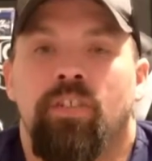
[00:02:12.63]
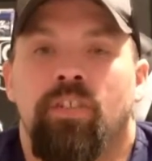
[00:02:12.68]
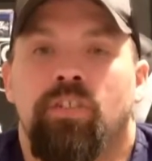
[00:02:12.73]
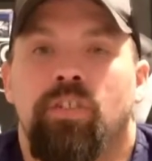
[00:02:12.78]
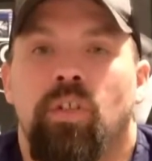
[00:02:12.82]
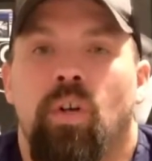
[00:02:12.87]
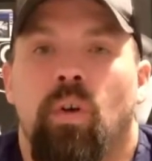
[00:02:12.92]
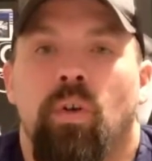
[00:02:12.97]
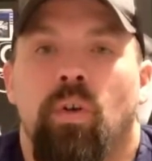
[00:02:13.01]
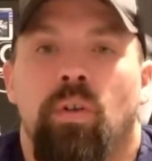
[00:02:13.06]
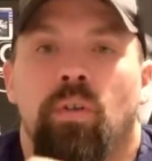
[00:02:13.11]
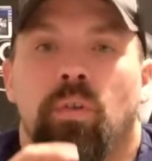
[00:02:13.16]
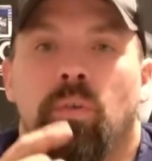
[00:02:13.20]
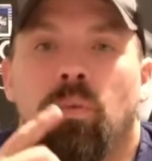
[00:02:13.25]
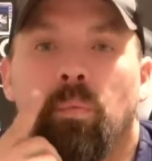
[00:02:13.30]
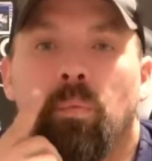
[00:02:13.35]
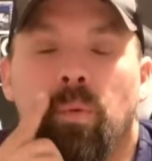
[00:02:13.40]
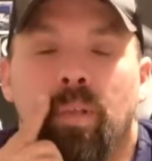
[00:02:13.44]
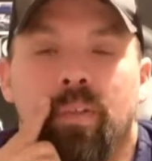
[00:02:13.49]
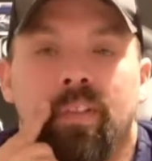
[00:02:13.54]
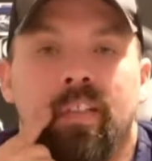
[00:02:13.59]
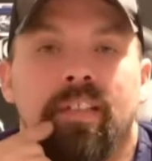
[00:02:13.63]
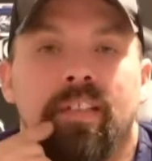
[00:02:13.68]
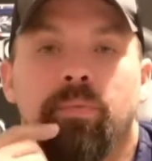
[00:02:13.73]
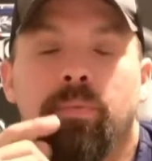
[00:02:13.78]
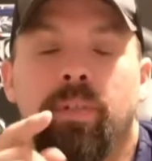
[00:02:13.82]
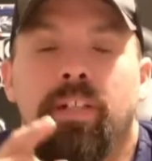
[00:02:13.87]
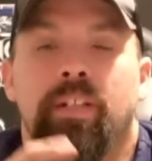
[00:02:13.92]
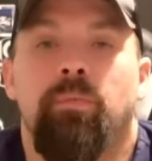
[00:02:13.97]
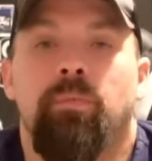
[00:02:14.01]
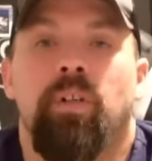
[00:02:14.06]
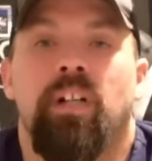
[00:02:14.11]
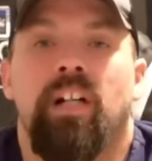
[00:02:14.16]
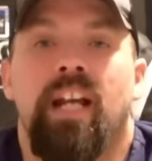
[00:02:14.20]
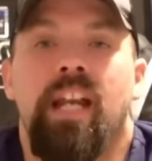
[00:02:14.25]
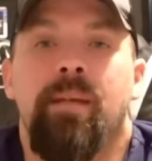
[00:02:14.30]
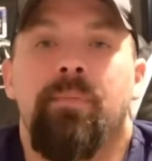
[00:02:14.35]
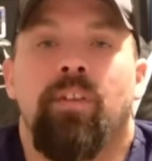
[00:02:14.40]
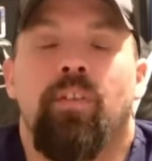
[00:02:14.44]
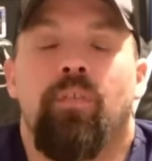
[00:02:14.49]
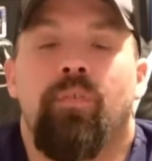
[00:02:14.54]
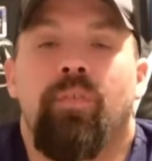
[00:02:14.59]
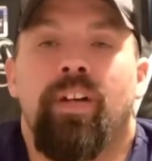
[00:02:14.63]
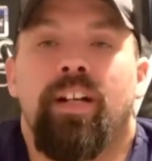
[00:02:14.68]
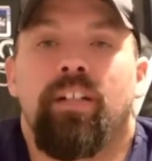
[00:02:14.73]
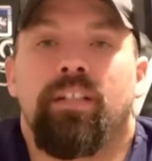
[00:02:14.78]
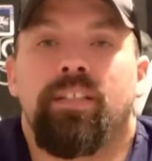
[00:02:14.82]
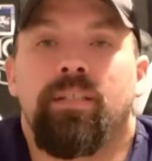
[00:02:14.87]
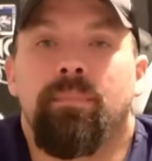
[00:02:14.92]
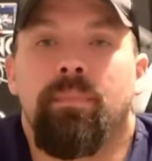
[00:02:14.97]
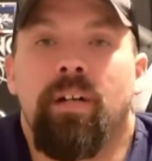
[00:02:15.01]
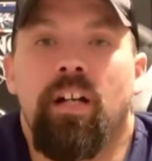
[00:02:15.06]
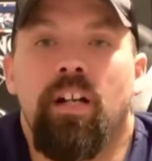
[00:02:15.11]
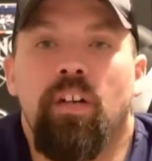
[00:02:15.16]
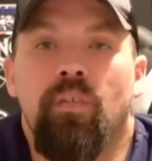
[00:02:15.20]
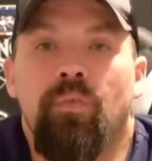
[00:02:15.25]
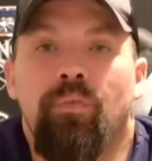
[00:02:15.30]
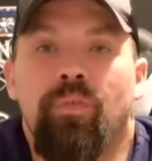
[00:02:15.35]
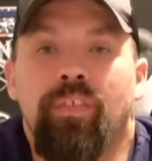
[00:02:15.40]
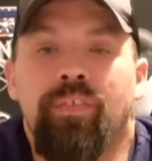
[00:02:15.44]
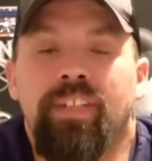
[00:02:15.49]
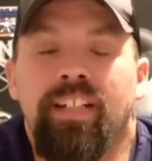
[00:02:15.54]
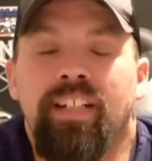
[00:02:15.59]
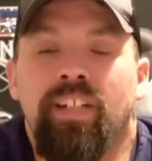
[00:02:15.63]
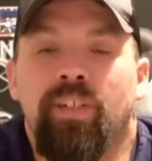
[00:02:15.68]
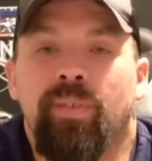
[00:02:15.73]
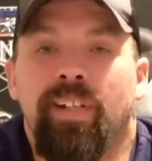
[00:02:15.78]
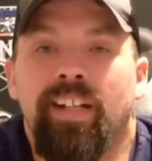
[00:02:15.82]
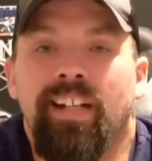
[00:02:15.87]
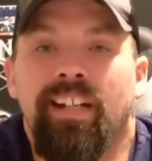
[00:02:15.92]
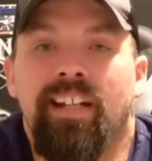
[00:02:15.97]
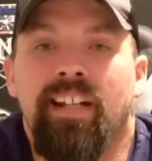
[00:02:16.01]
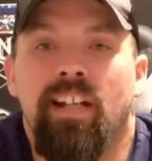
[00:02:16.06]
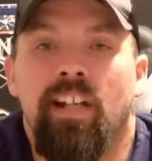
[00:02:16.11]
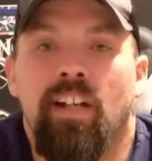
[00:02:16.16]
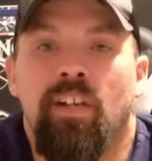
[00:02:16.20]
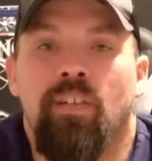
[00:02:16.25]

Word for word: So with this, we were able to fire some 115 grain